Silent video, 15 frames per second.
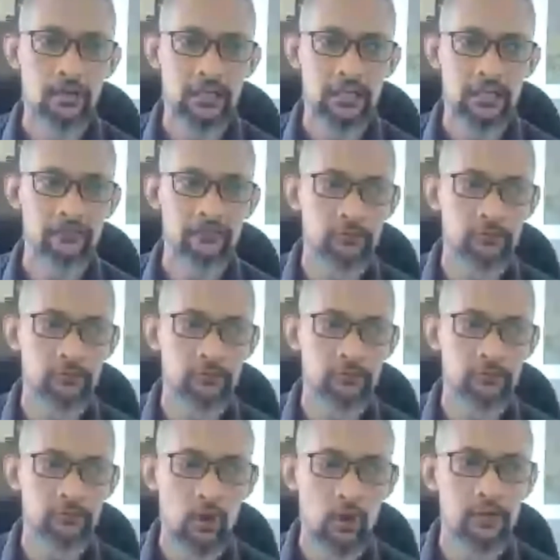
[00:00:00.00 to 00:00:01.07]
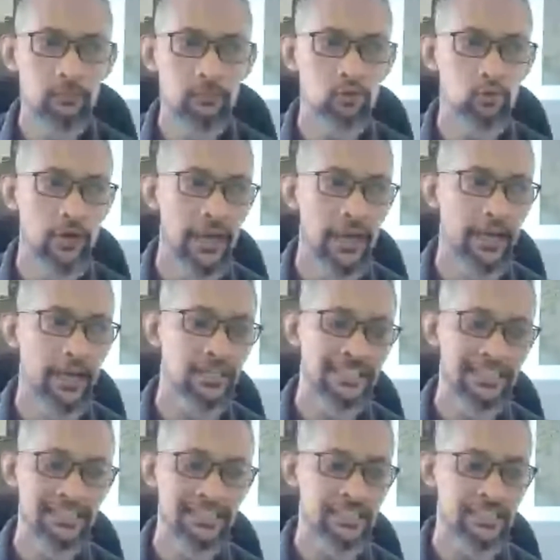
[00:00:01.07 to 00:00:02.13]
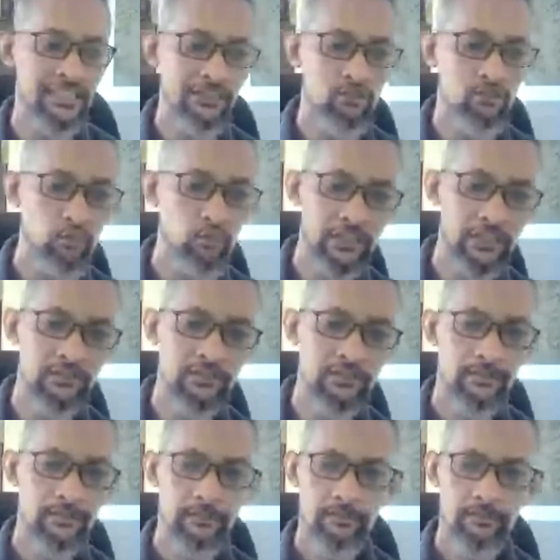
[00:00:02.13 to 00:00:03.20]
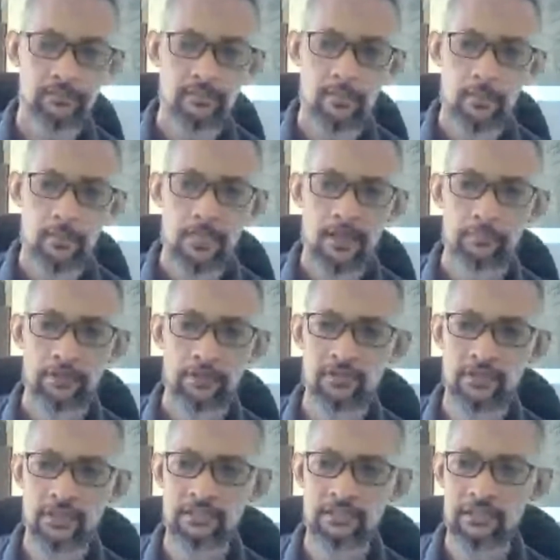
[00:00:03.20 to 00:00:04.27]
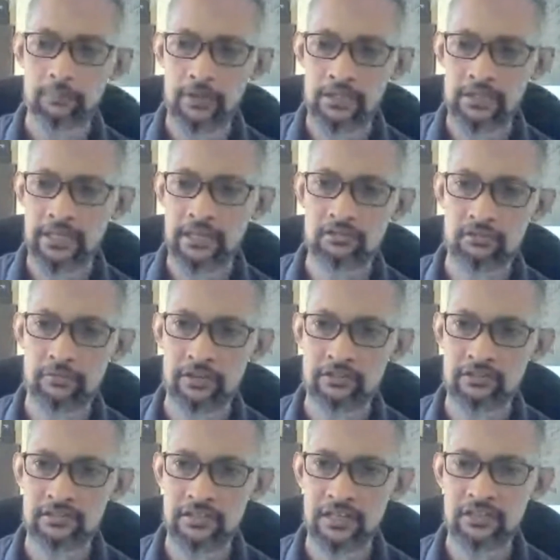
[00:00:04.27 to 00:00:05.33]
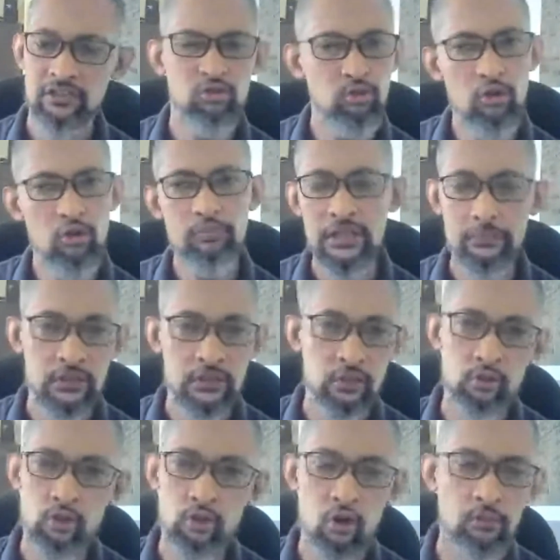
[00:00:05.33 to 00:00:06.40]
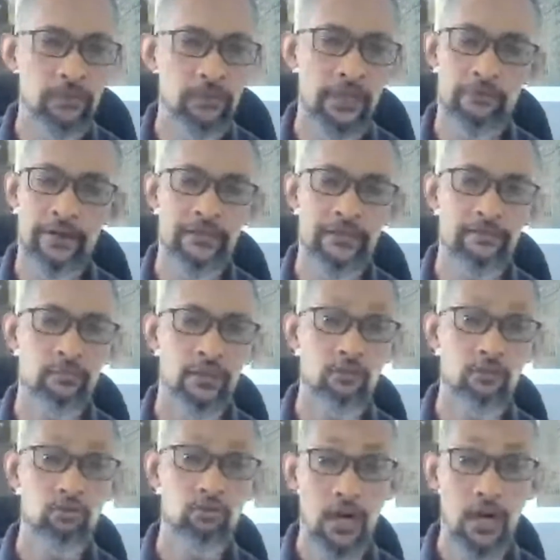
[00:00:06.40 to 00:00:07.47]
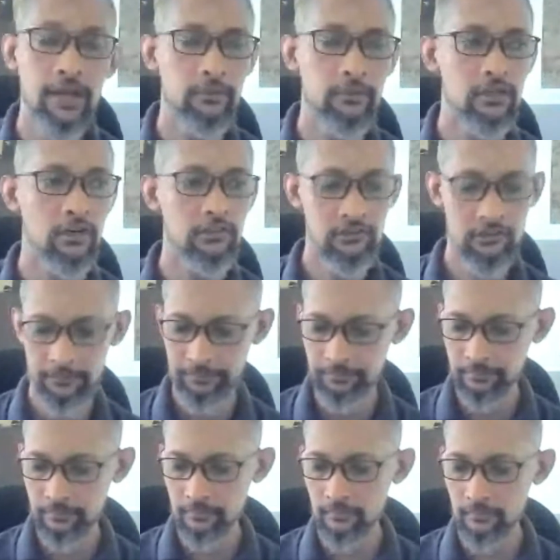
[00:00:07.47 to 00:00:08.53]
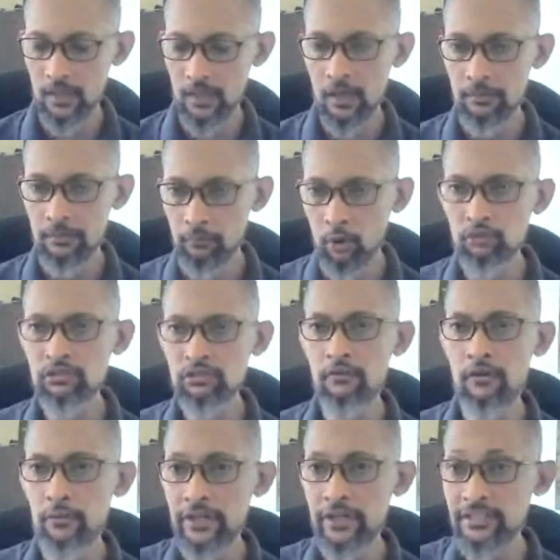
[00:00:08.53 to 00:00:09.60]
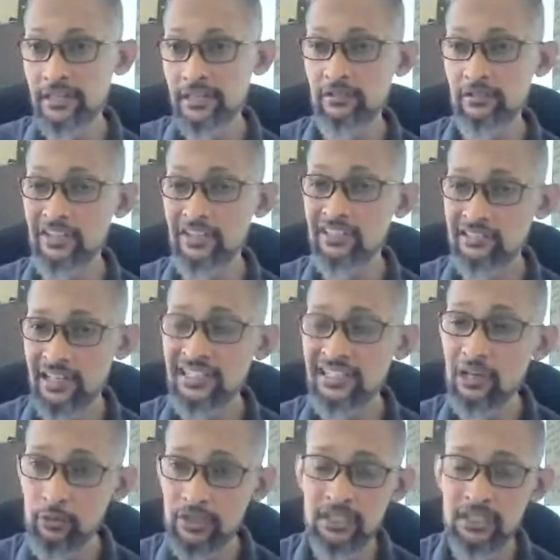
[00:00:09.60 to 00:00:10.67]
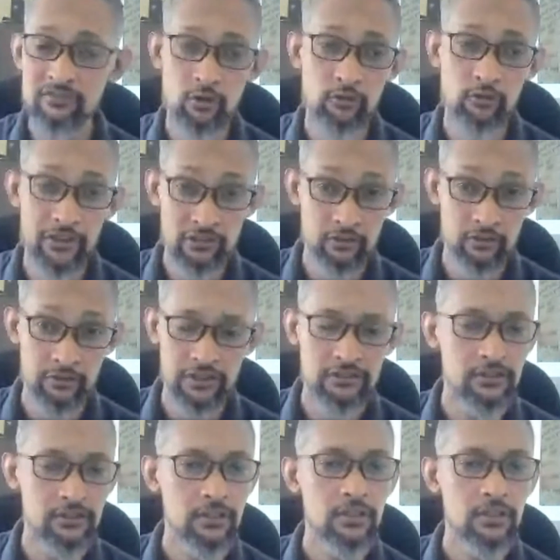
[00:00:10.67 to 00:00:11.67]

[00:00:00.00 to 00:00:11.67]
if you want me to add in each week's basically some intensive exercise, you won't be able to cope there, right? Because why? Because most of our intensive exercise that we did for face-to-face